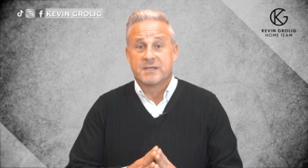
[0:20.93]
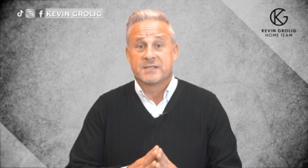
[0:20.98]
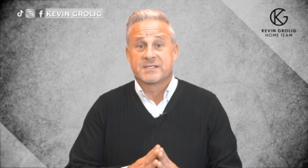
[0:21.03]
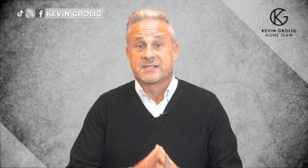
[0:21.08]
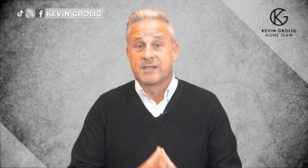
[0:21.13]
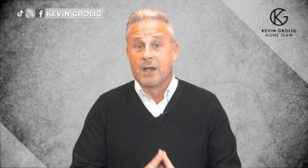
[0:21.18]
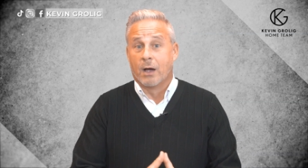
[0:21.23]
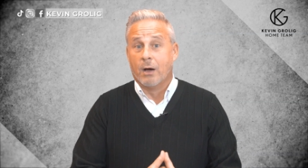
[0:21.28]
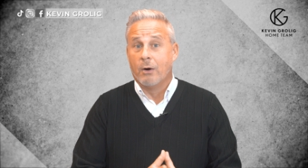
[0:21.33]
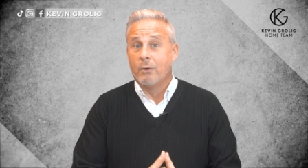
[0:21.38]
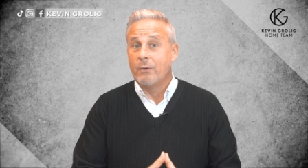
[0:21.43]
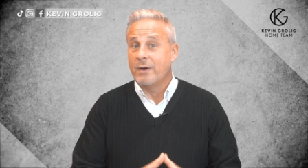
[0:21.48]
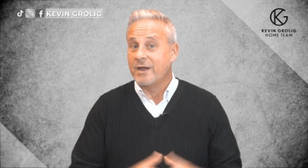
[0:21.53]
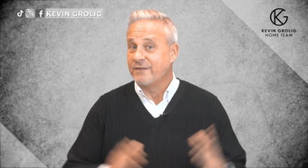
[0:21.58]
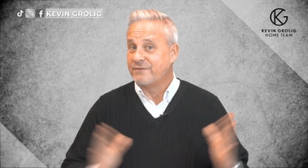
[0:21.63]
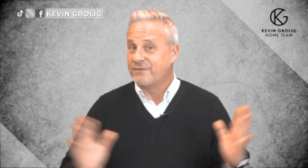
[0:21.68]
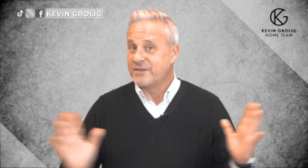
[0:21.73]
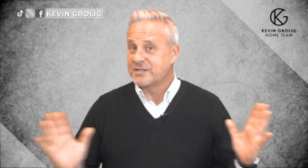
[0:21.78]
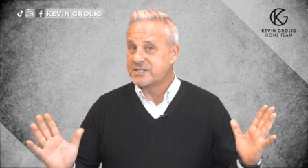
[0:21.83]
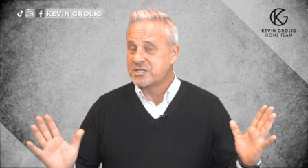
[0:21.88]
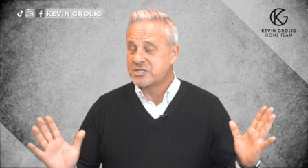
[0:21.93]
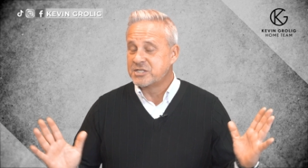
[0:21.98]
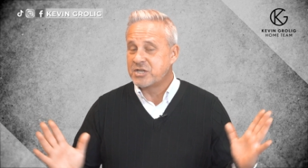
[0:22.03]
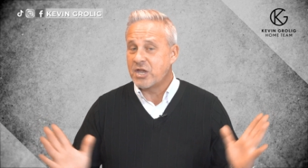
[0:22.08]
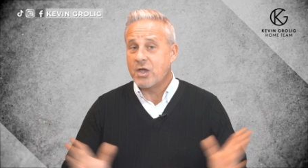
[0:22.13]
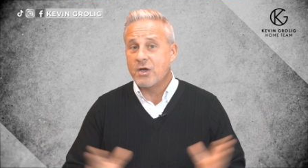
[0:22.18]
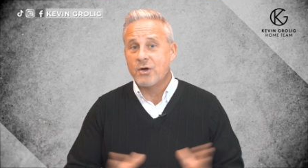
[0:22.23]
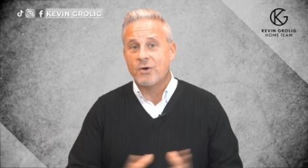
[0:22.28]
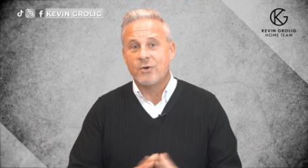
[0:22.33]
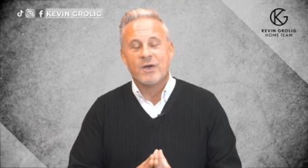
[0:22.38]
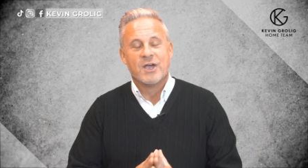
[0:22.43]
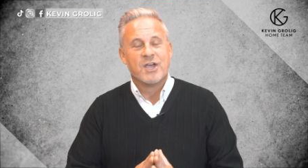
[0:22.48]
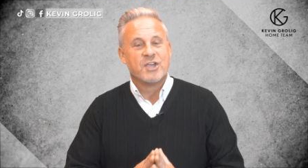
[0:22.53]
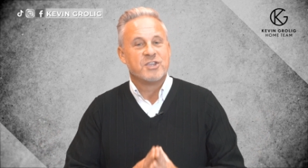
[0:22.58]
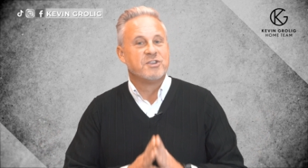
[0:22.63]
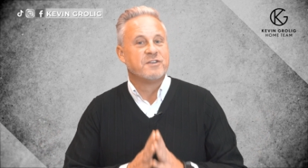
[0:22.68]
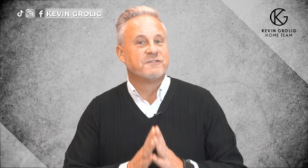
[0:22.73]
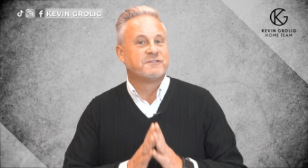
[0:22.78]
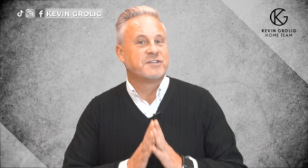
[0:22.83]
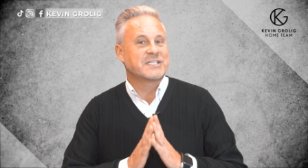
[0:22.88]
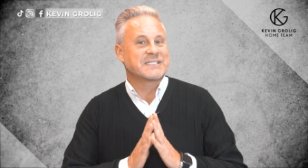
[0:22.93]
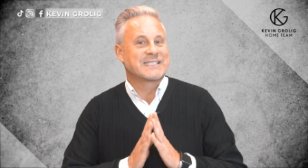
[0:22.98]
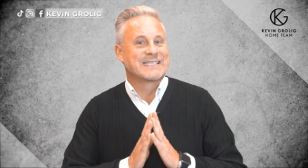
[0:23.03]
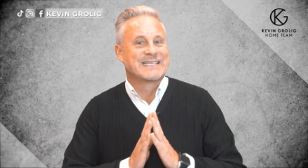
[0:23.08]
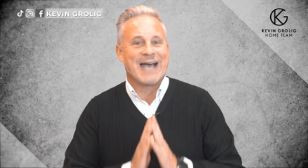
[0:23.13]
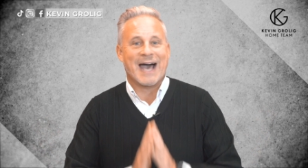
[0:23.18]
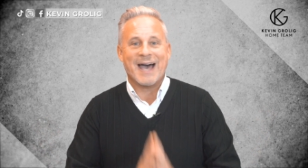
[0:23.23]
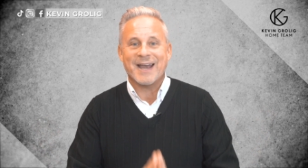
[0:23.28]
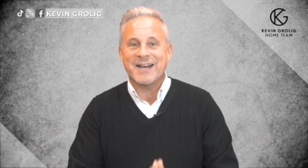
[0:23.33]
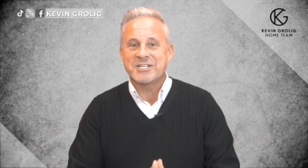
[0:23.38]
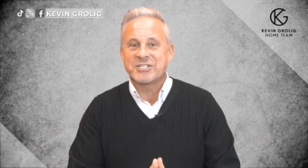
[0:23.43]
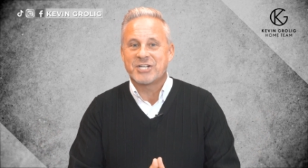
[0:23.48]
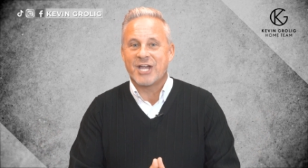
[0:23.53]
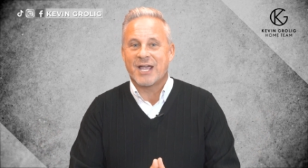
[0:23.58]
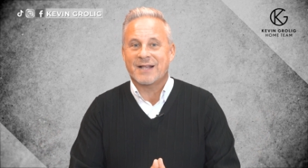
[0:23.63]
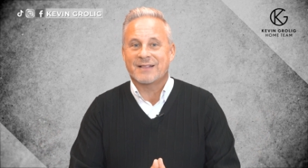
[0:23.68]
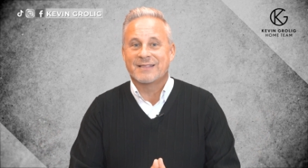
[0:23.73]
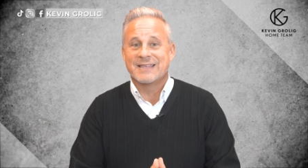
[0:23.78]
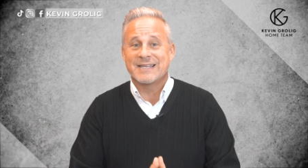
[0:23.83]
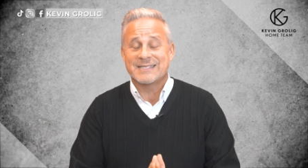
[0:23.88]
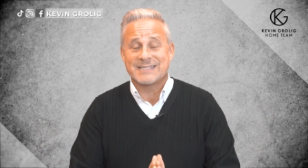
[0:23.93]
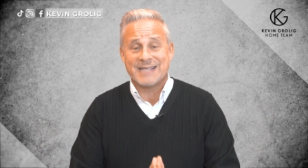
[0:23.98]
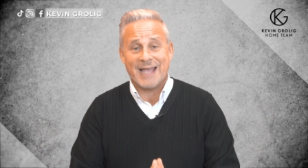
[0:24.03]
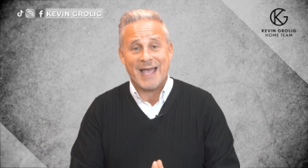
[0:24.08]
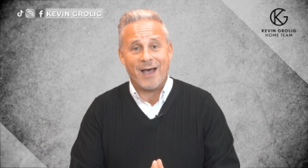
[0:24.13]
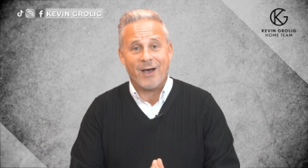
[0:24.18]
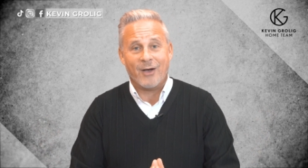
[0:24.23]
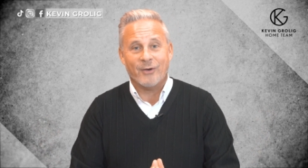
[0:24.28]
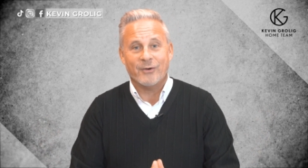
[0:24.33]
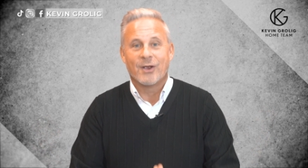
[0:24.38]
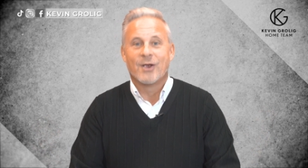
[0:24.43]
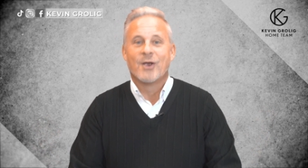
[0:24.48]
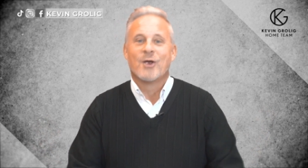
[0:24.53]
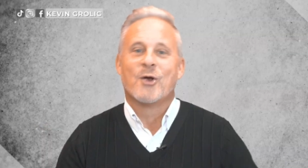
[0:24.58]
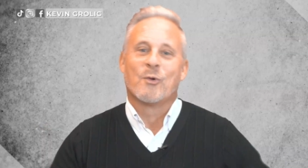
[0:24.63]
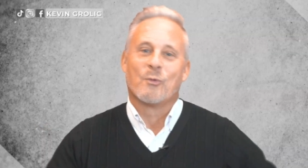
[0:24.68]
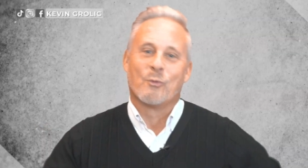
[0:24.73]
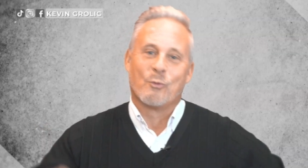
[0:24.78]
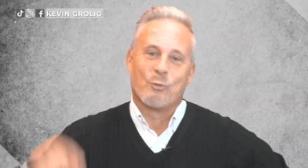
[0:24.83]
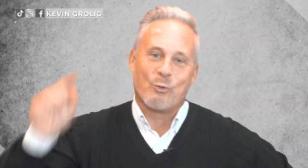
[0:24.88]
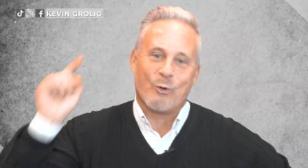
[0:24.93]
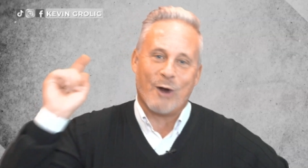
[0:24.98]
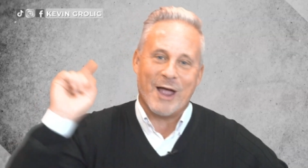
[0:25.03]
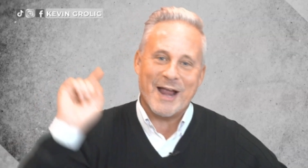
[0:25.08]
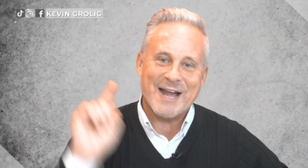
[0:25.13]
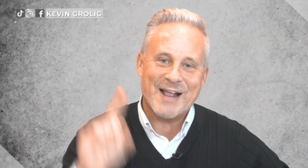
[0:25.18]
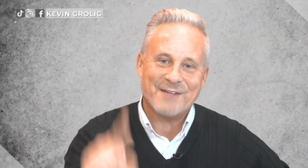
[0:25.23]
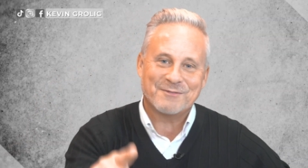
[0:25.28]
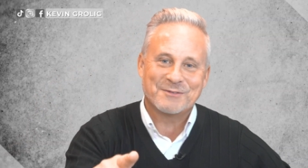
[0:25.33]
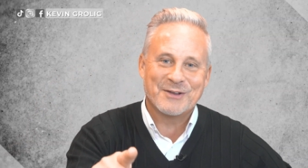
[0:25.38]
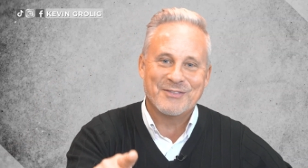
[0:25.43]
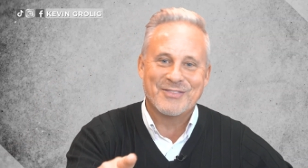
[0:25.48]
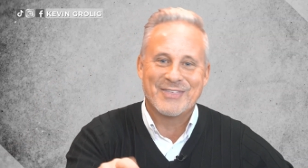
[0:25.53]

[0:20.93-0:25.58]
So if this is you, you've just got to check this out right after